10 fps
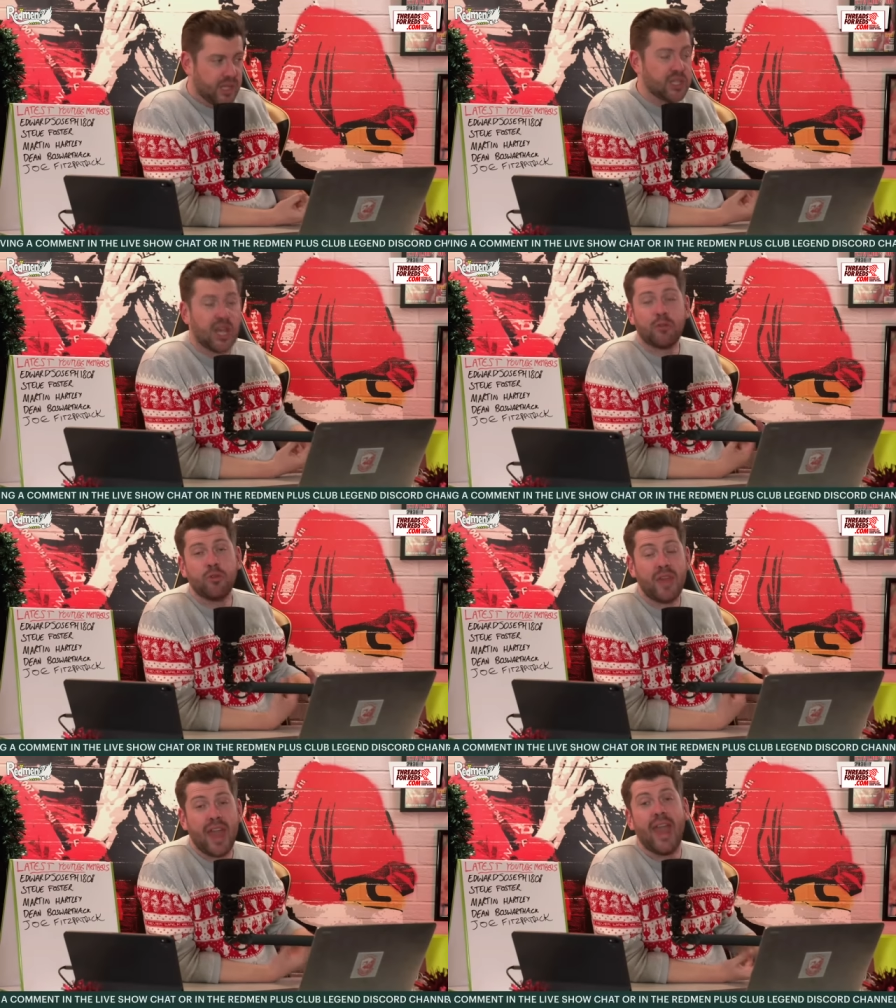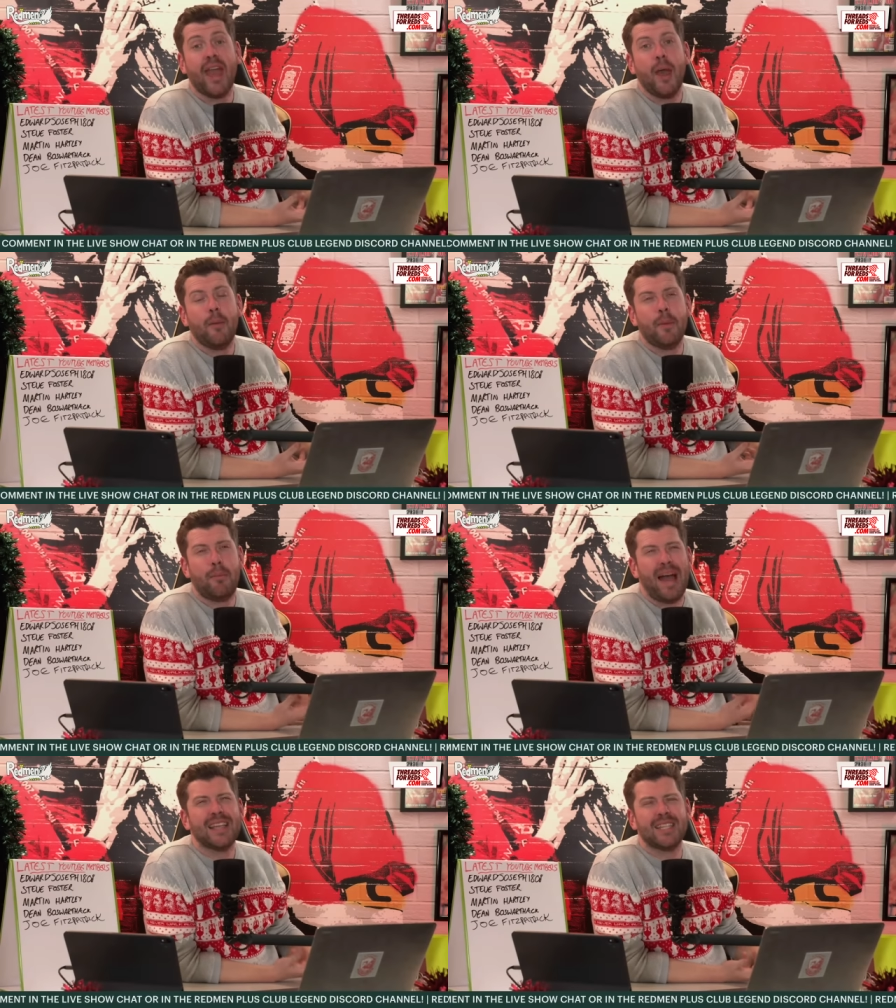Chat through the
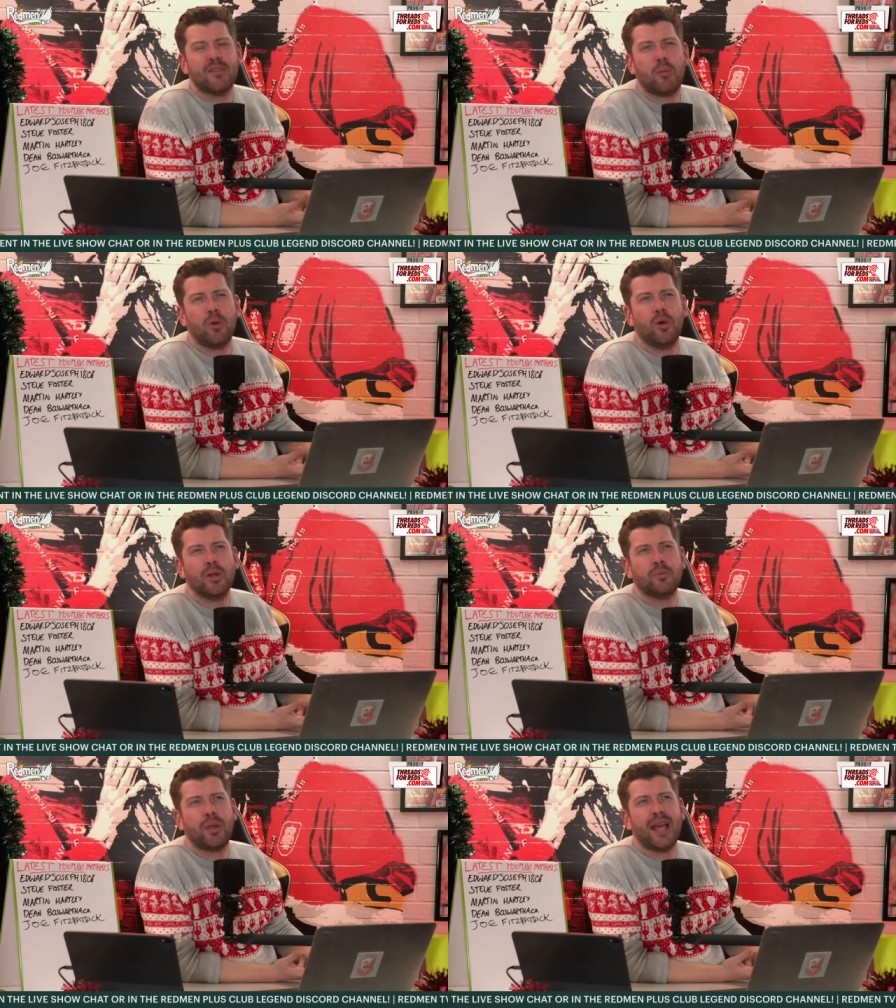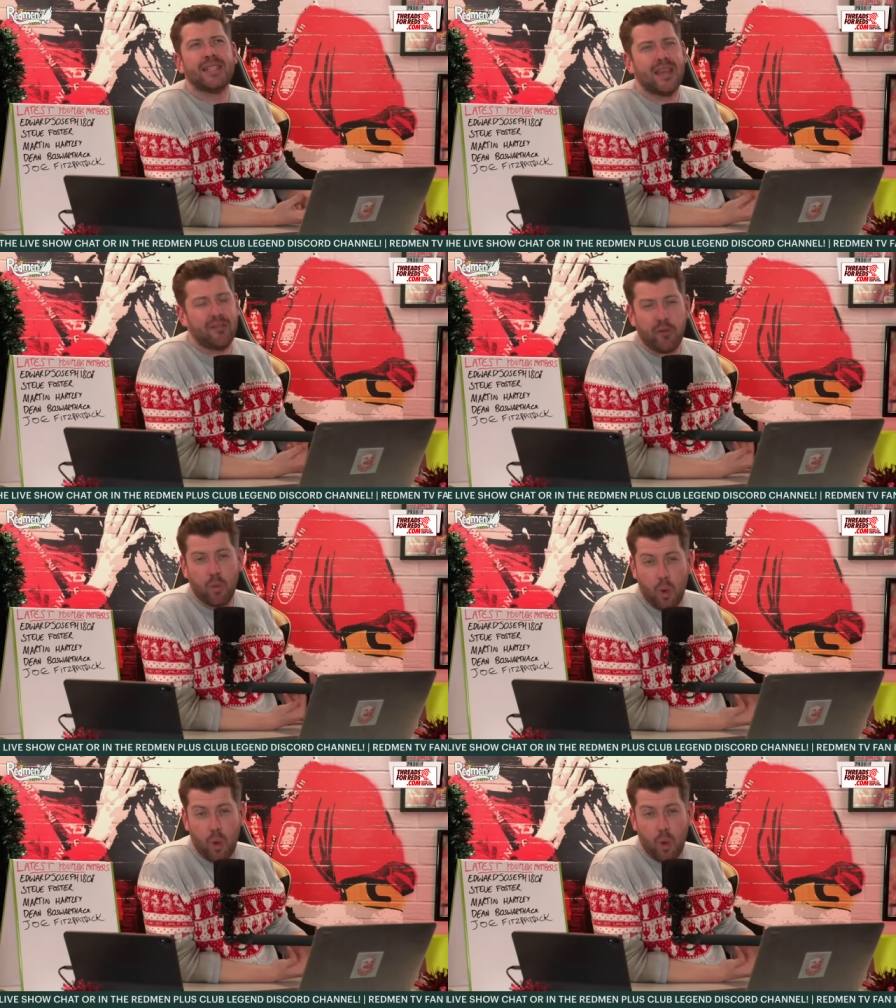best Liverpool players they've ever